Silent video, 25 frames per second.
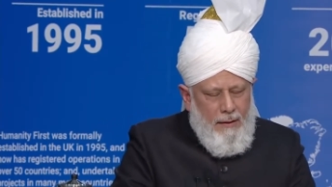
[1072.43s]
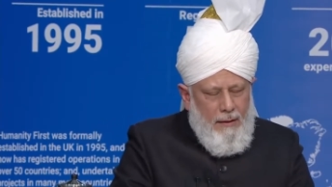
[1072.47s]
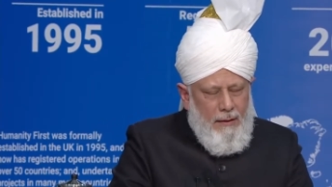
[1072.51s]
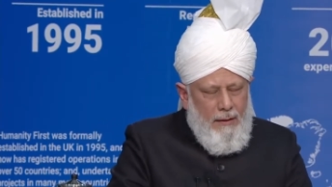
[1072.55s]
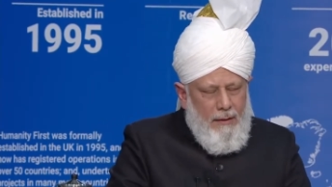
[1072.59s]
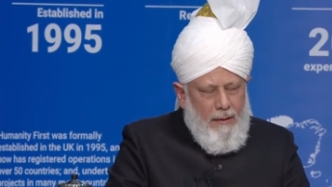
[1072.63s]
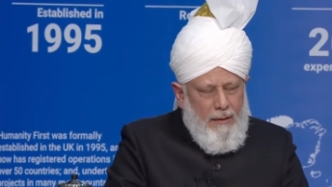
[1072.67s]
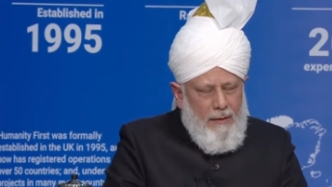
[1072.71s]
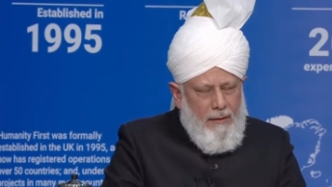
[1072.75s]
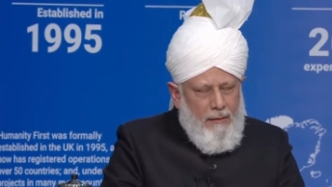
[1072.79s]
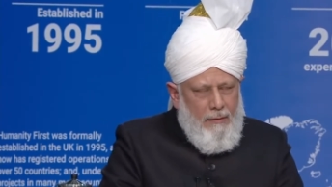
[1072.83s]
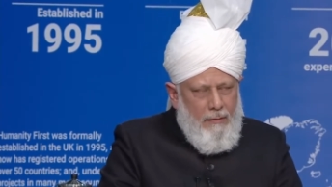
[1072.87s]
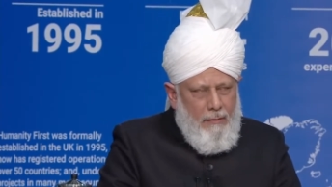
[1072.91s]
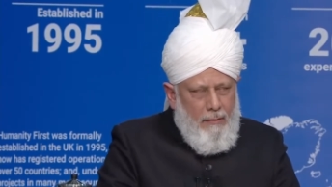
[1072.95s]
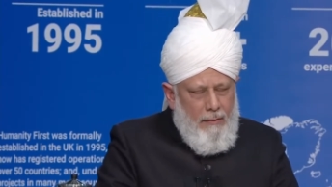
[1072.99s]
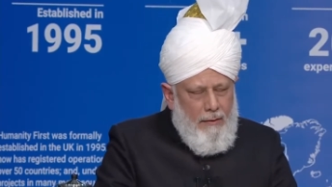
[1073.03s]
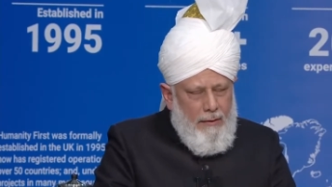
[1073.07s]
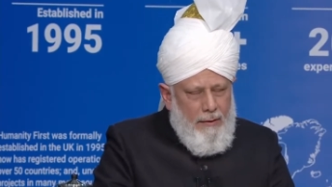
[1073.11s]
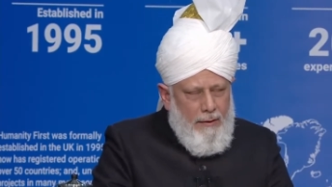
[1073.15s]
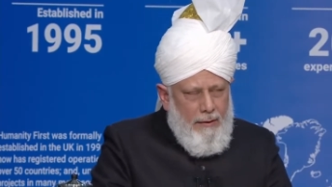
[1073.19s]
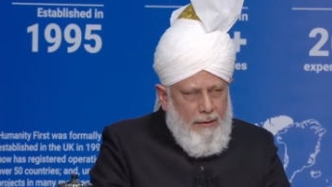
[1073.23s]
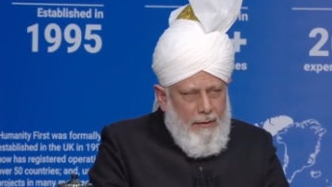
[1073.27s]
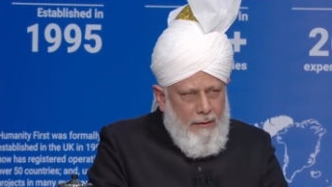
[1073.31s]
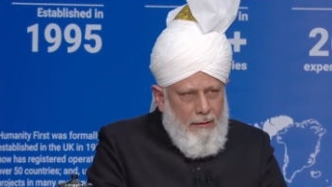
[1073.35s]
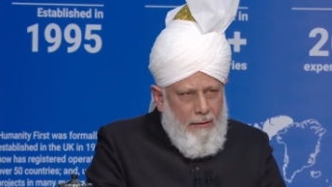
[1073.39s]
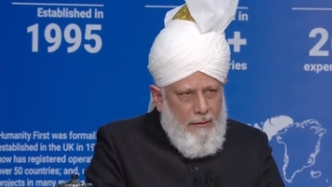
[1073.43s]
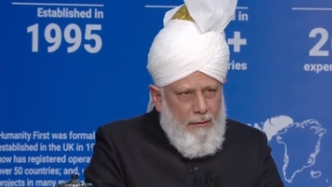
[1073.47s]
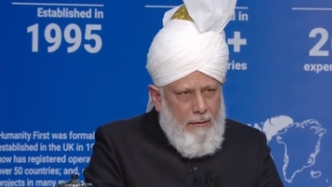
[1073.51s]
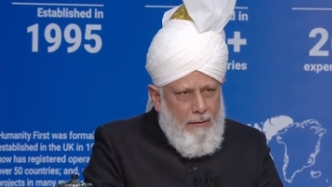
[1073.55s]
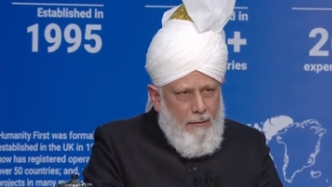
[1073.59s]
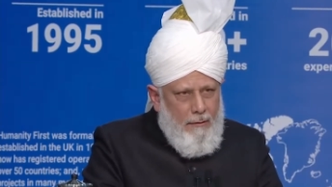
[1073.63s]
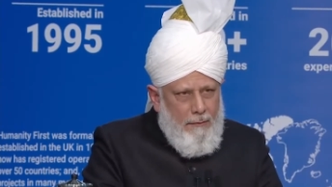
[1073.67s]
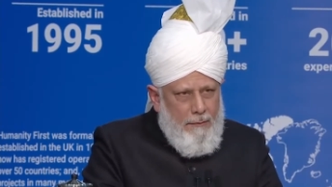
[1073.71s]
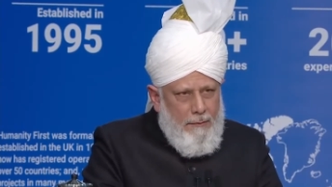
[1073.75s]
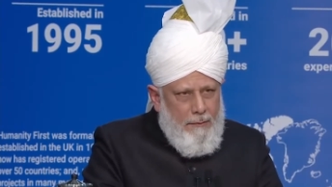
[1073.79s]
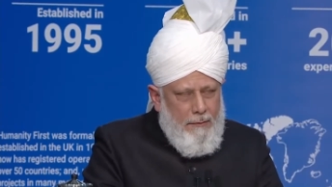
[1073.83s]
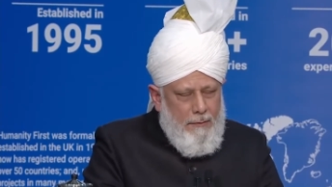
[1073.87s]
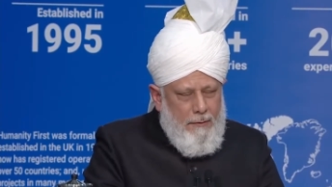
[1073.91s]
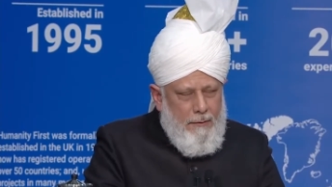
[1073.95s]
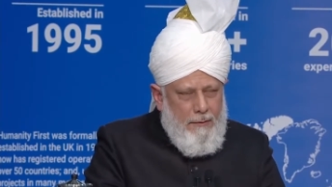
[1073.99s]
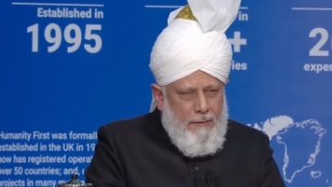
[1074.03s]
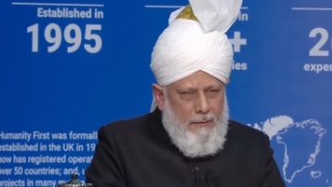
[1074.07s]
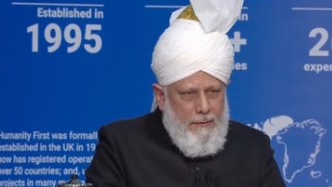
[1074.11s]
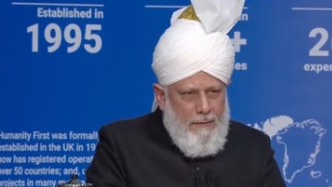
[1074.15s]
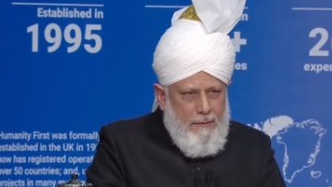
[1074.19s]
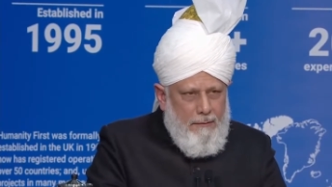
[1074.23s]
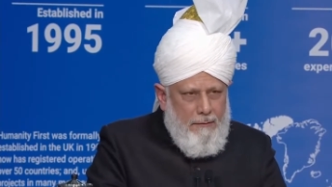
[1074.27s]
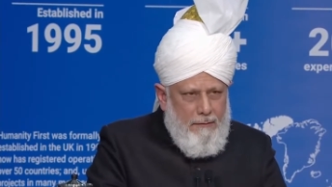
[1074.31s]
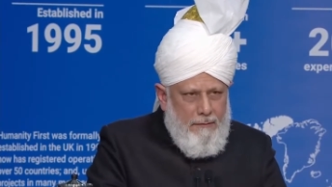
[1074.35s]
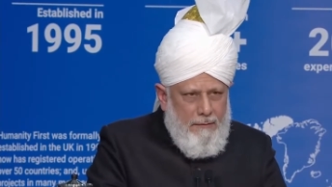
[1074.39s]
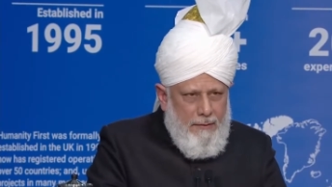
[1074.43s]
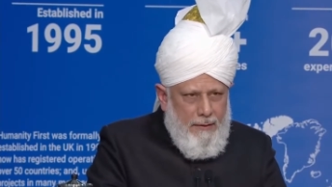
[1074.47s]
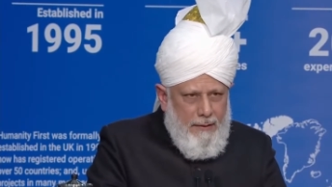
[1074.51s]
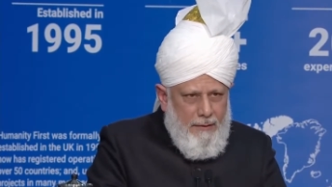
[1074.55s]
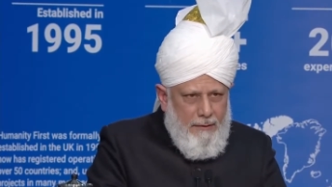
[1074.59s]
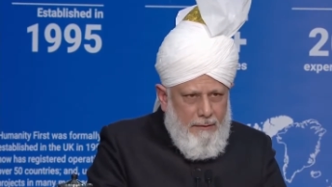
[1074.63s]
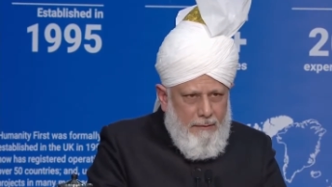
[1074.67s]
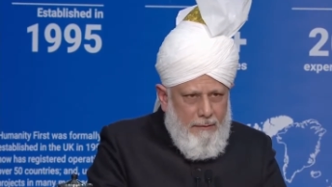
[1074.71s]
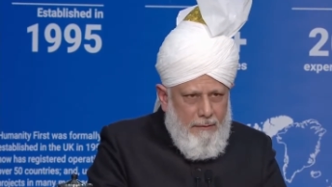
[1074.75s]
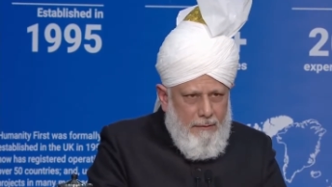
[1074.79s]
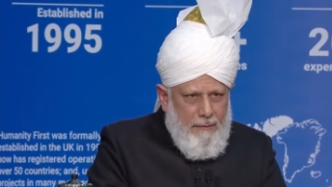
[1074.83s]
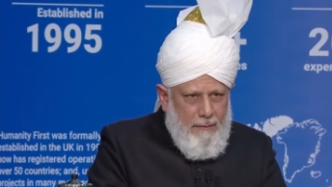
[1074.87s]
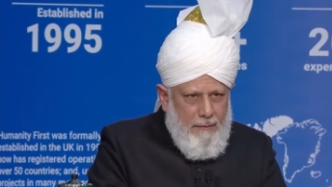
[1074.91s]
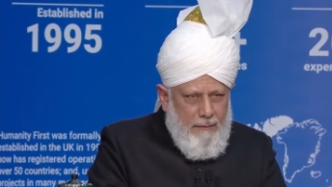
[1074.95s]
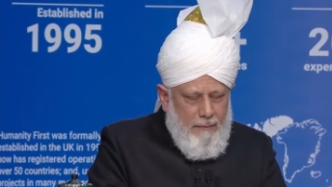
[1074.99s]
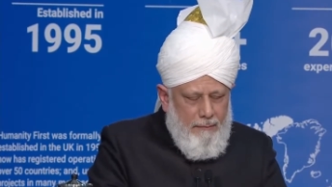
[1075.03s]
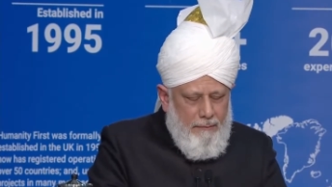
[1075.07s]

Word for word: and calling of your faith.